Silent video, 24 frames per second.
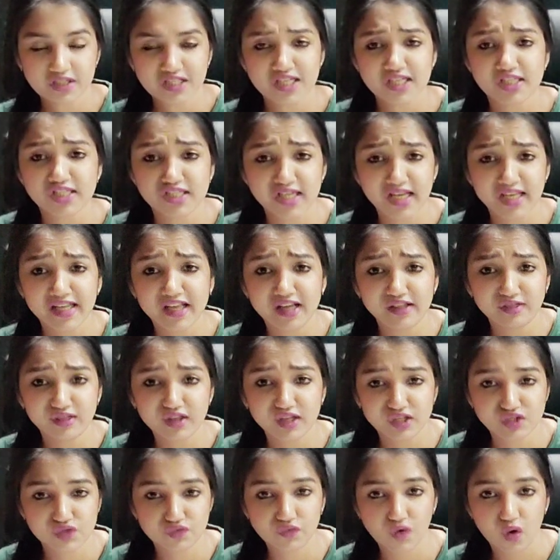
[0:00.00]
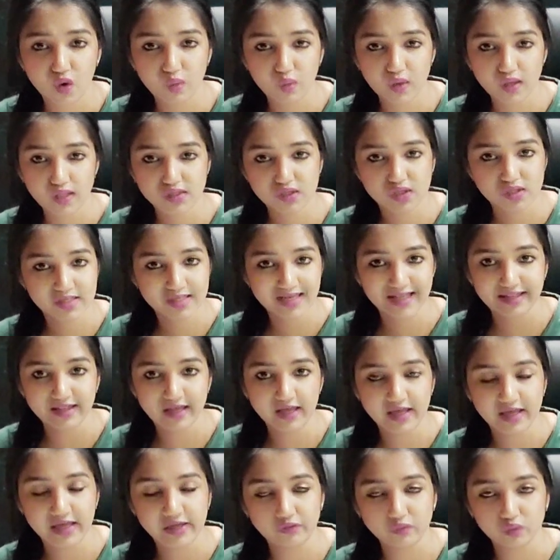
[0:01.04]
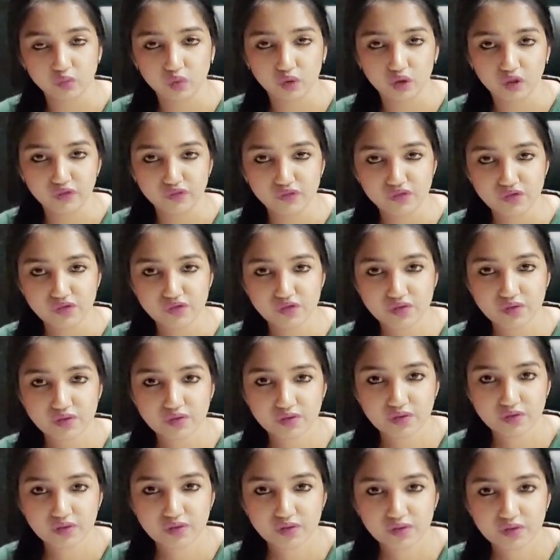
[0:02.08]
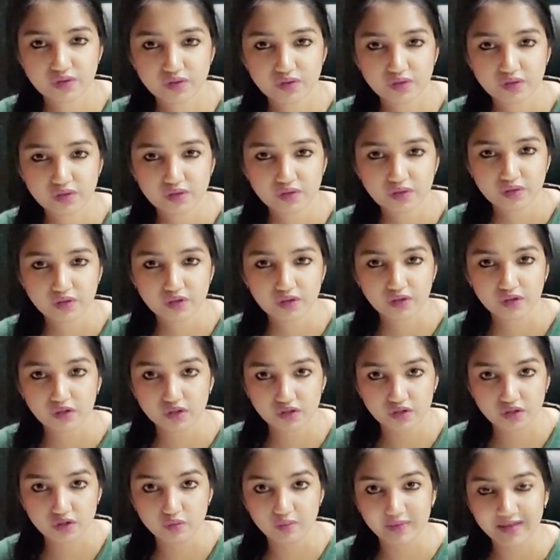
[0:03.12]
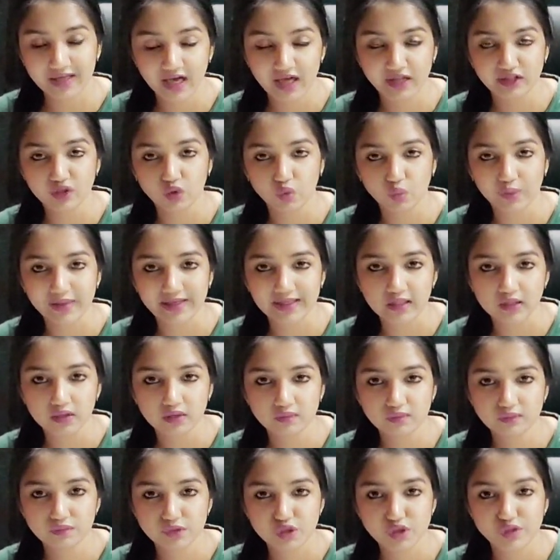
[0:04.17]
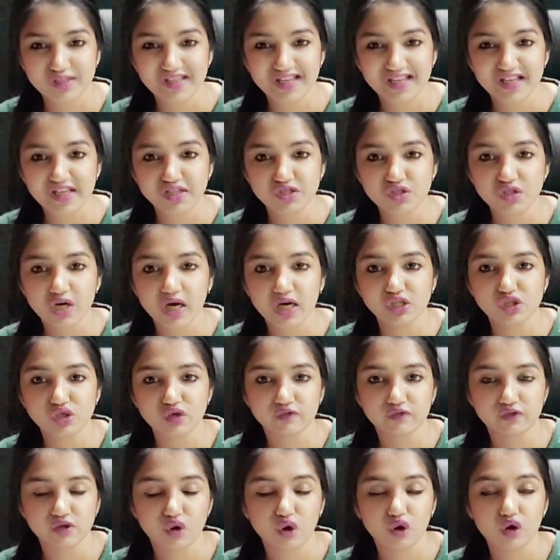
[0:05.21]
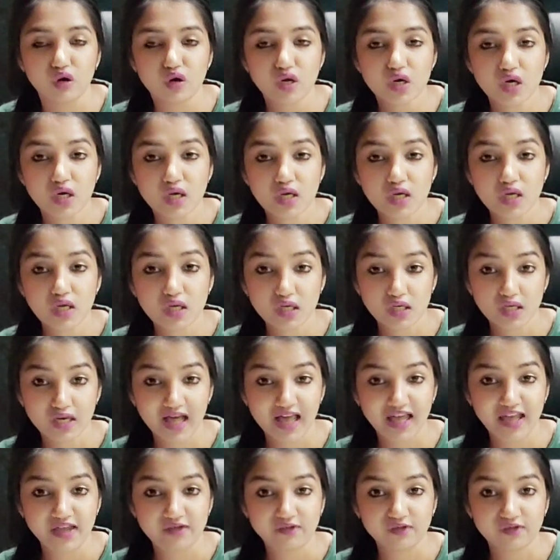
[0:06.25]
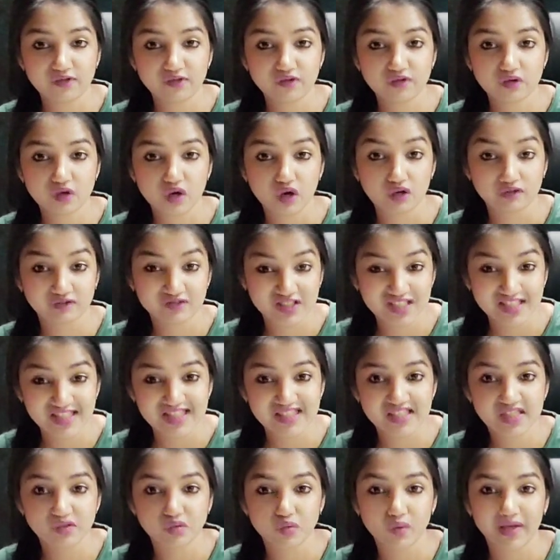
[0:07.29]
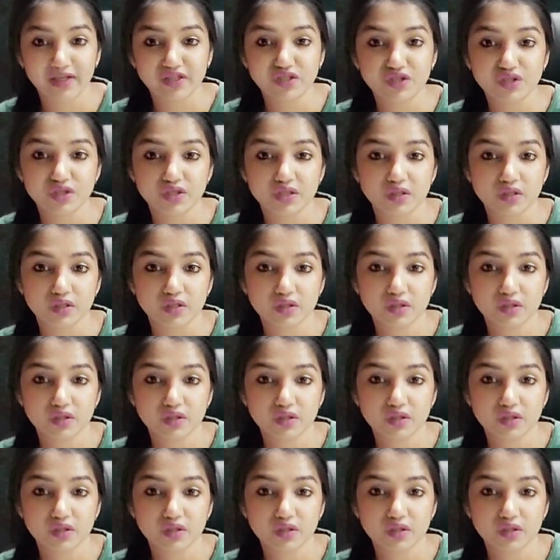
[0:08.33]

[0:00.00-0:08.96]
Taking things forward, just like the Eight of Wands. You know, you're behind the wheel. You're taking charge of your life, of this situation.